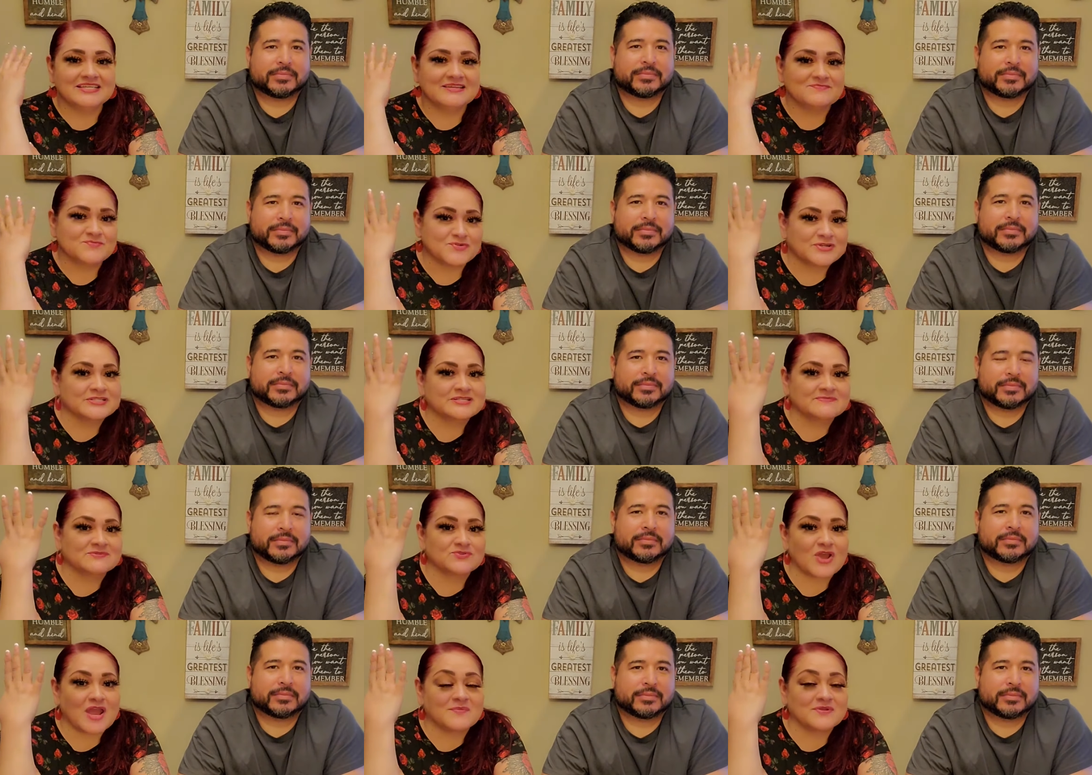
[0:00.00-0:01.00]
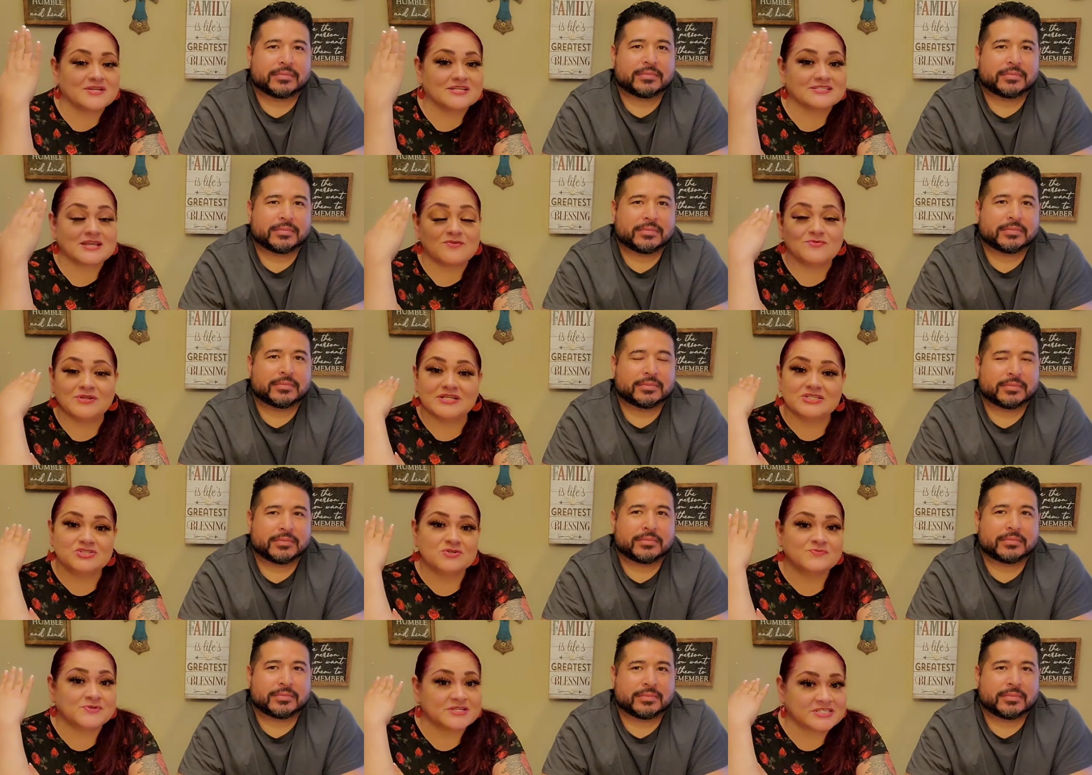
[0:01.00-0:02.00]
Speaker 1: get more subscribers. I really do
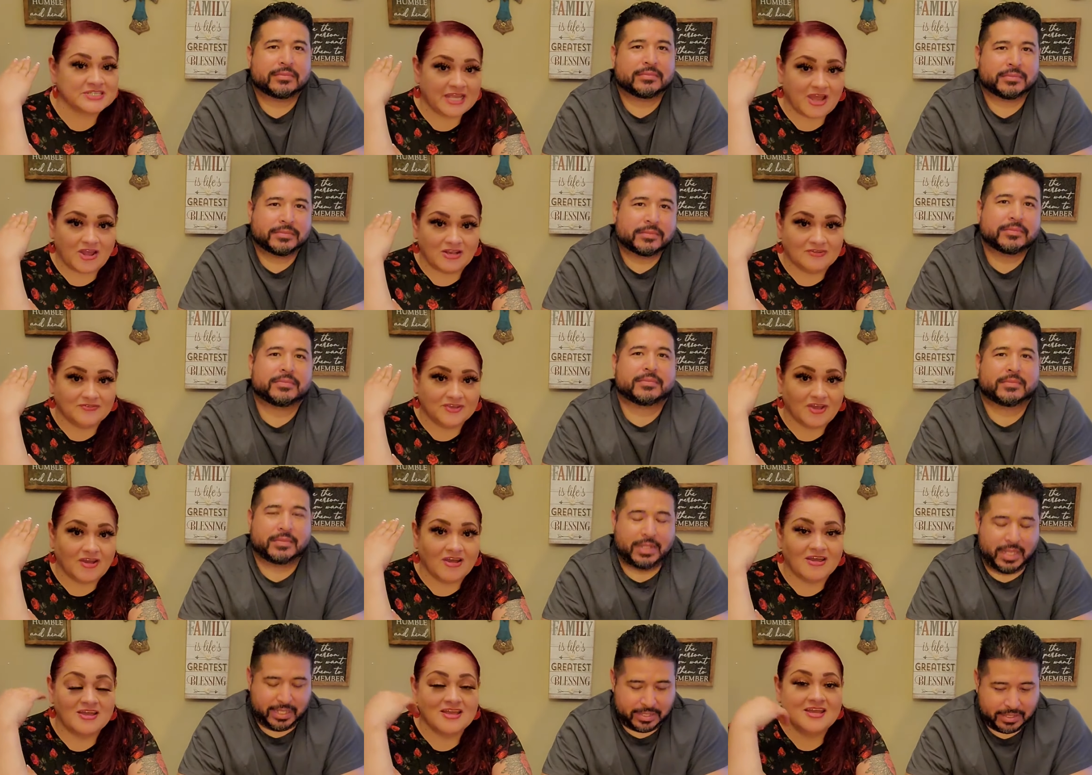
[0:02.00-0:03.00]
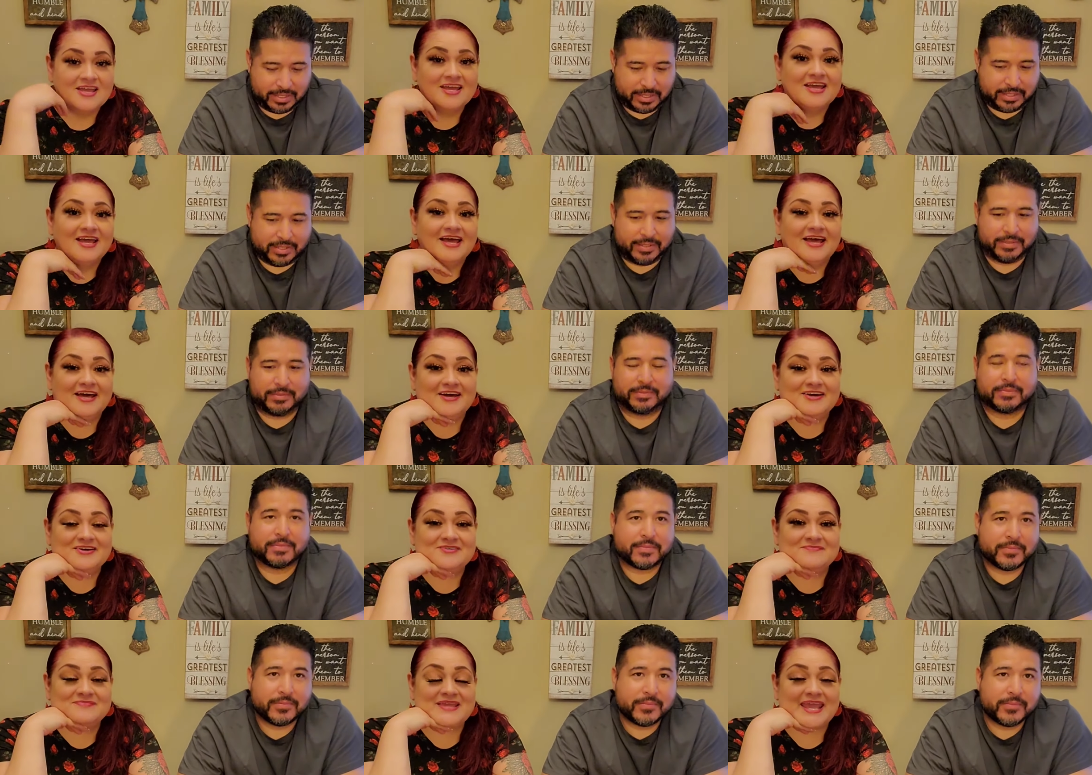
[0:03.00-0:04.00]
appreciate all of y'all. Yes.
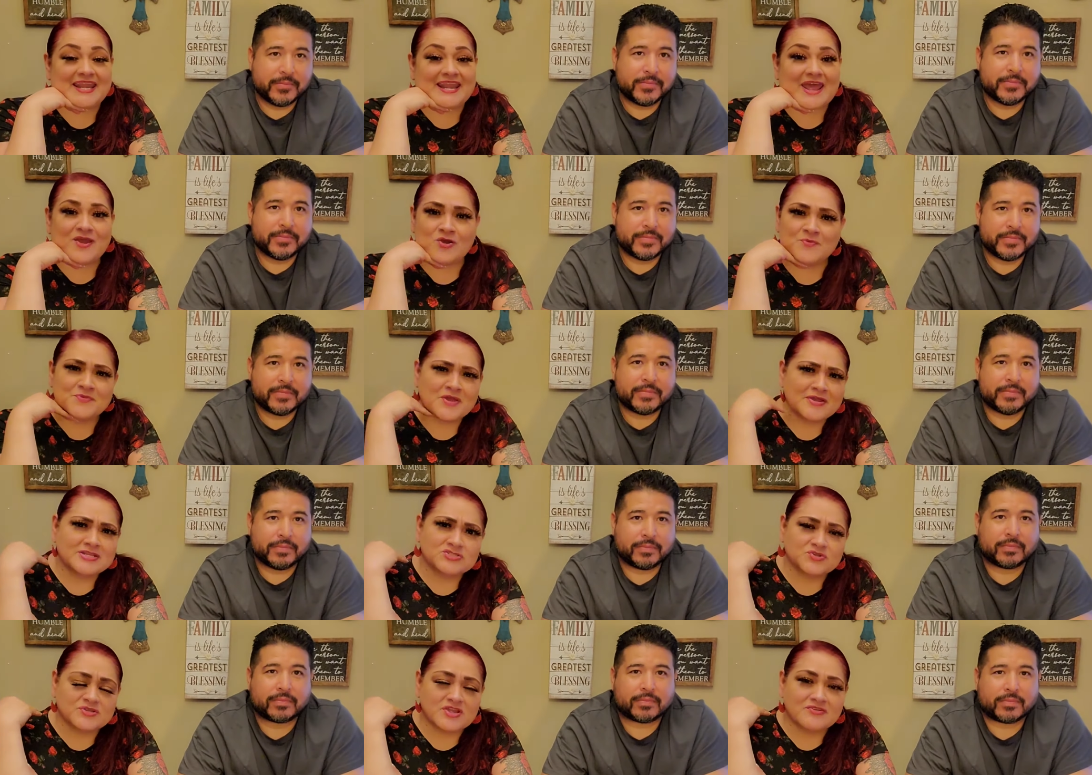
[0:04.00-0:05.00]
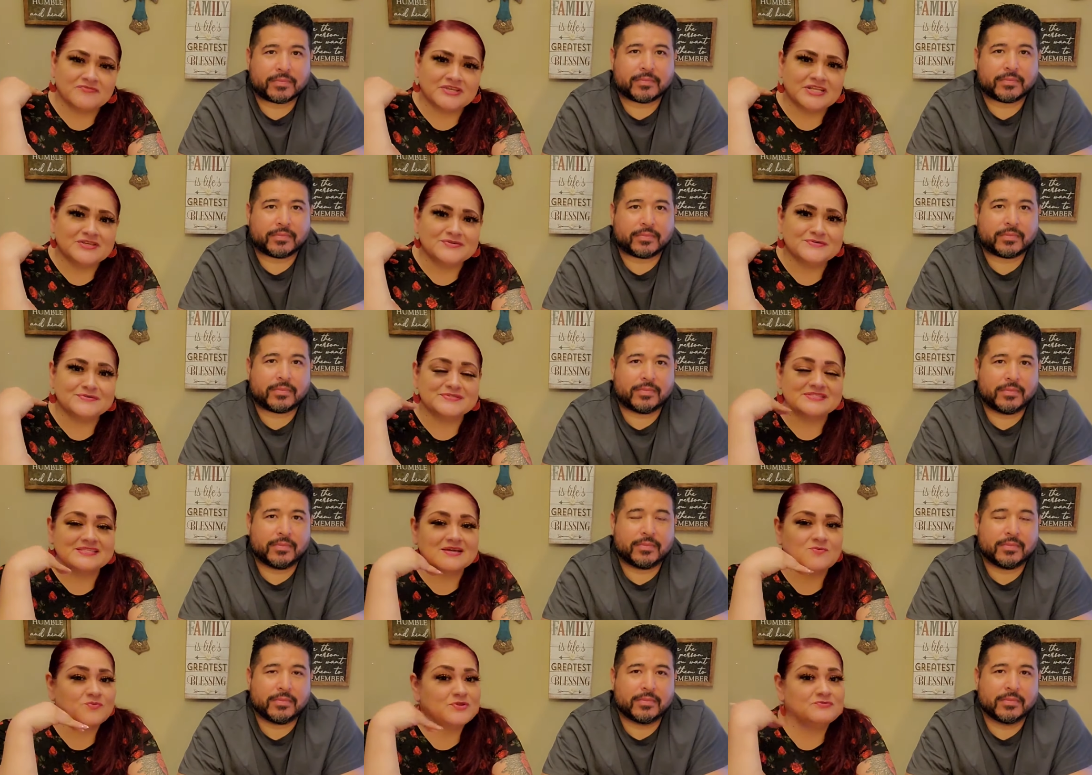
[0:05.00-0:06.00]
Um, and I hope y'all enjoy our videos.
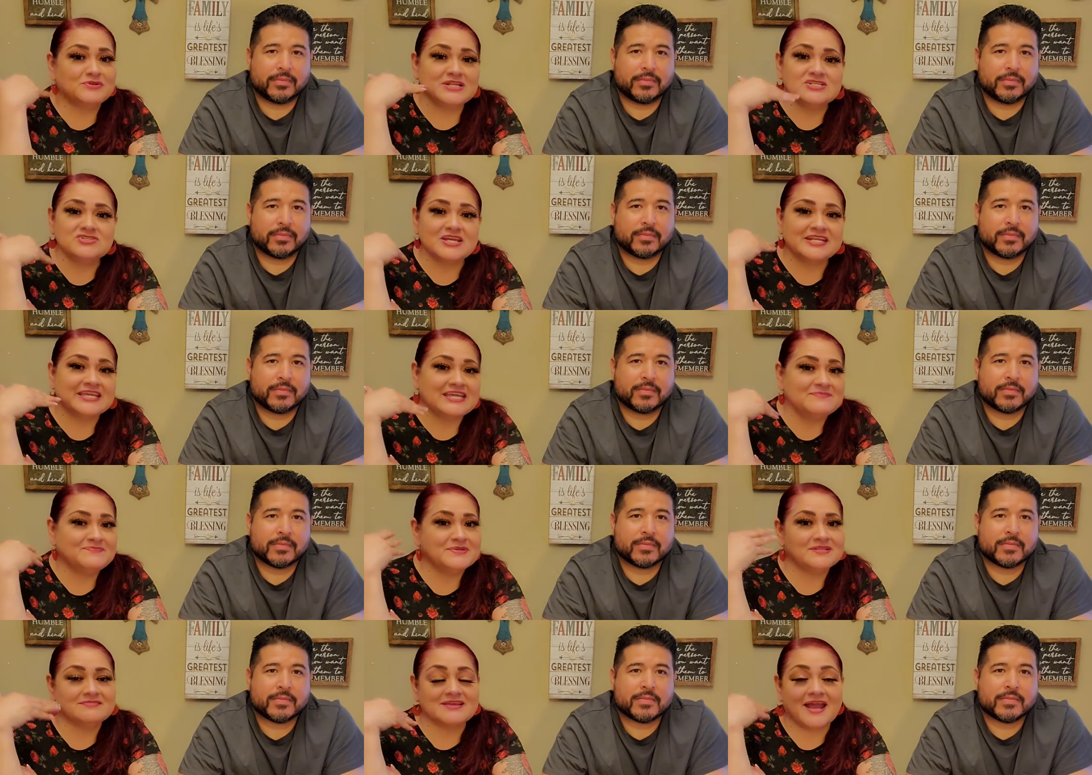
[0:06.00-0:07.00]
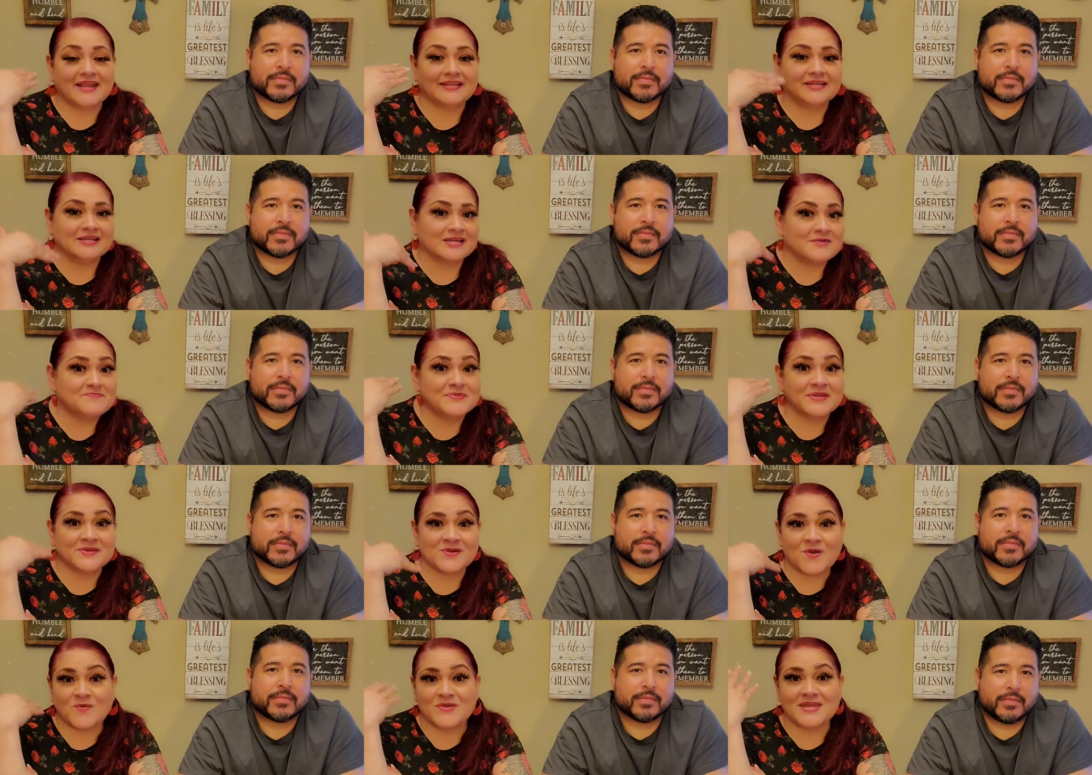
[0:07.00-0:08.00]
Um, we really try to keep it kind of up and
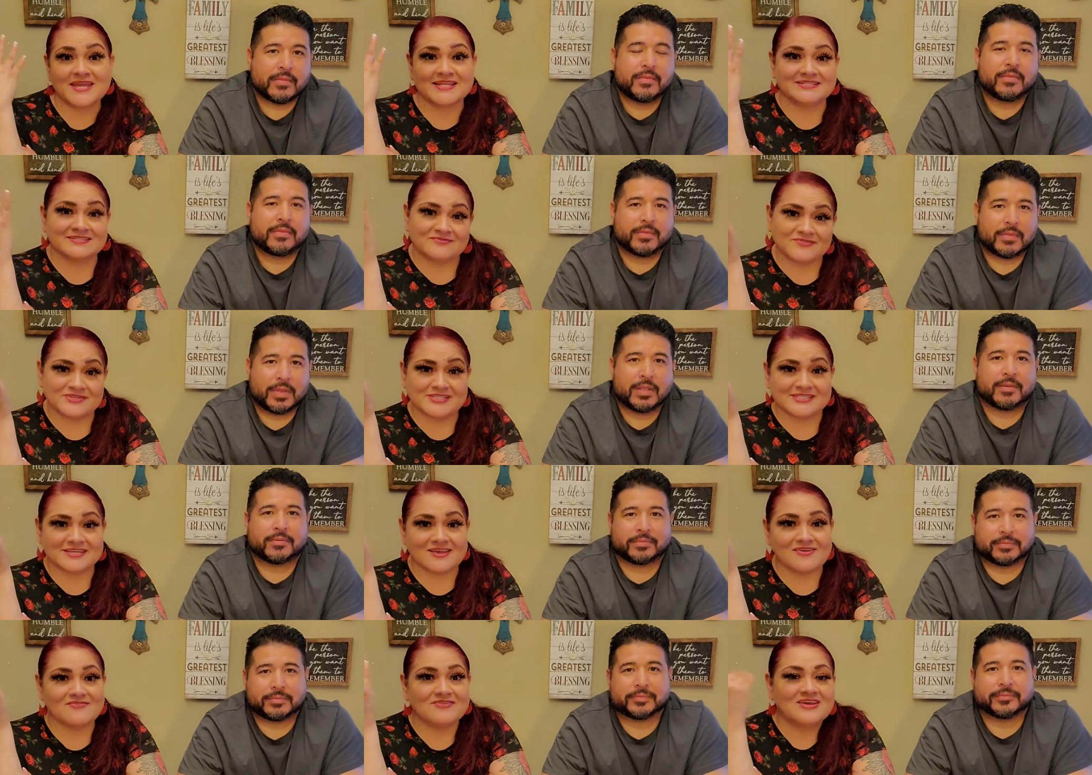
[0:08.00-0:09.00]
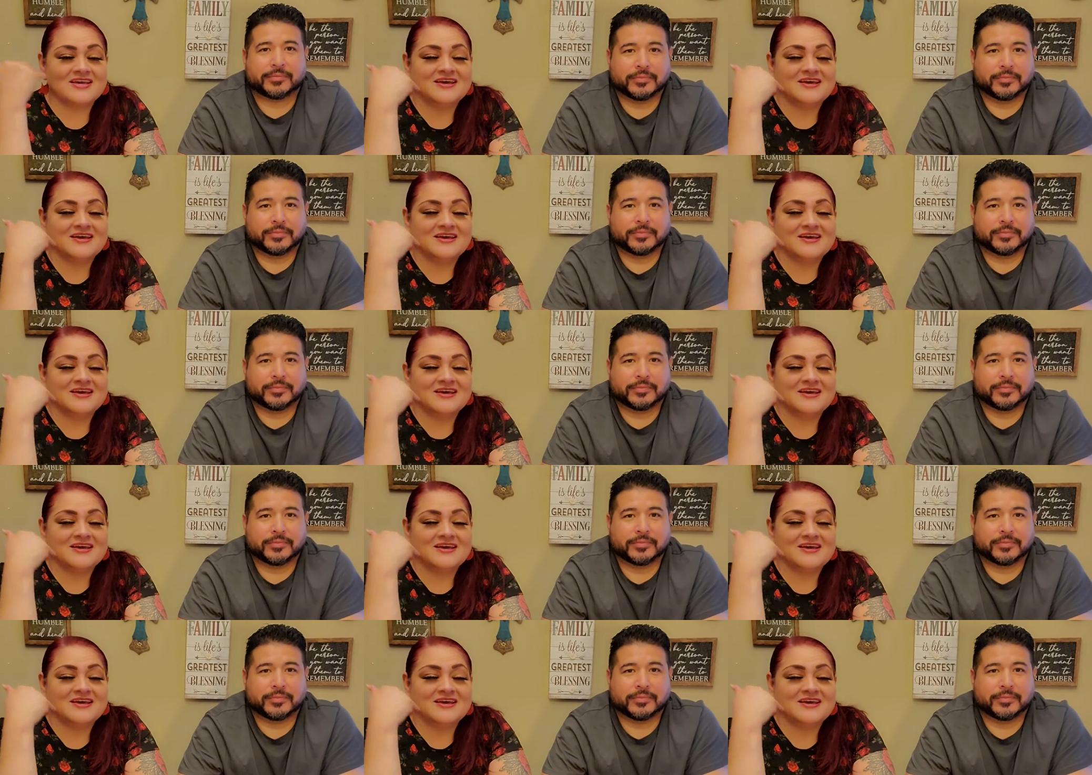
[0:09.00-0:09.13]
going and different stuff.